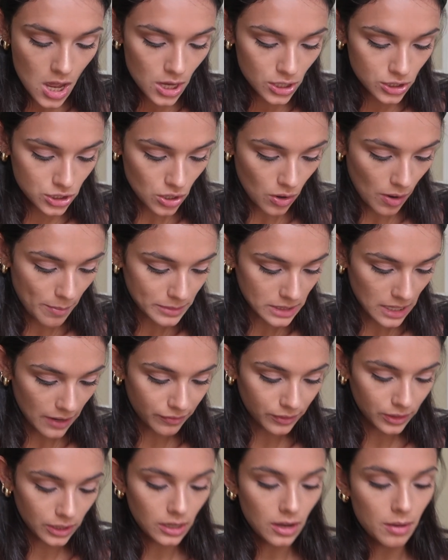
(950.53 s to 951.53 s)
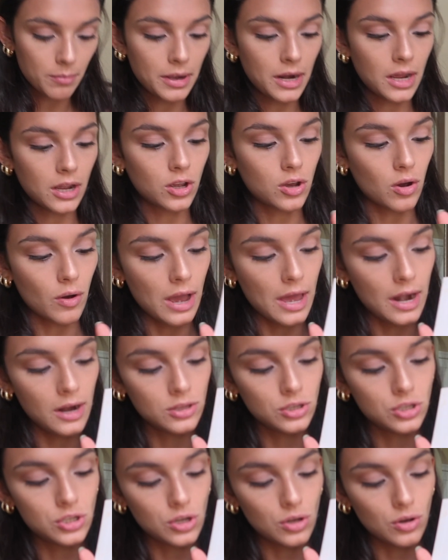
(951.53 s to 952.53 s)
So I'm gonna go ahead
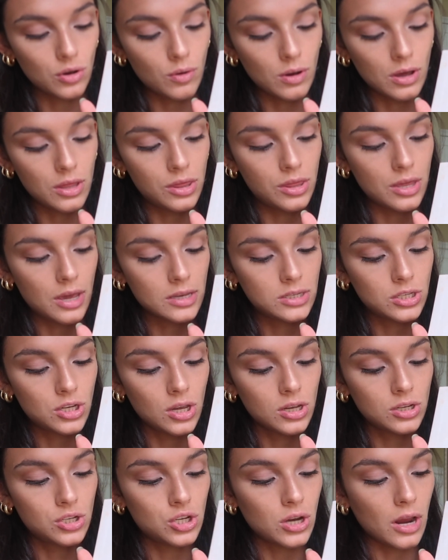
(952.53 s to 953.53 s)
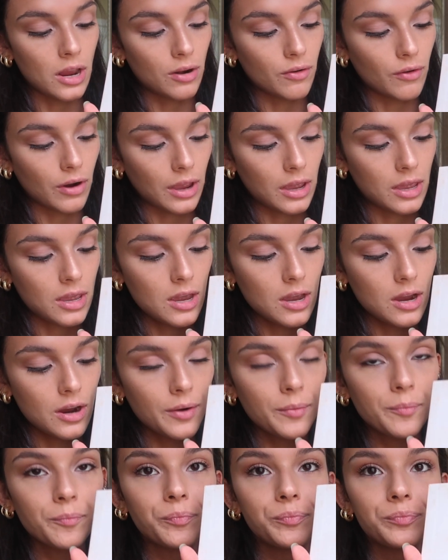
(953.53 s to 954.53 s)
and do this shade right
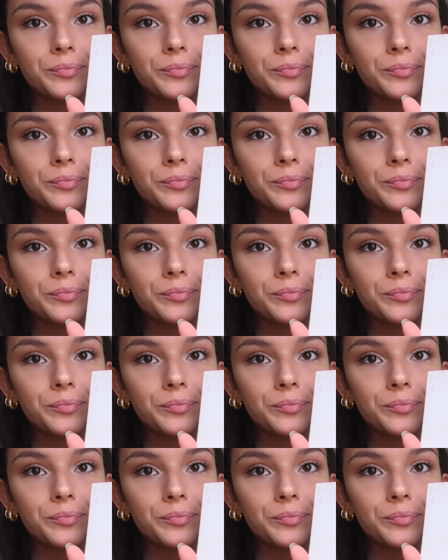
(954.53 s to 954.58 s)
here.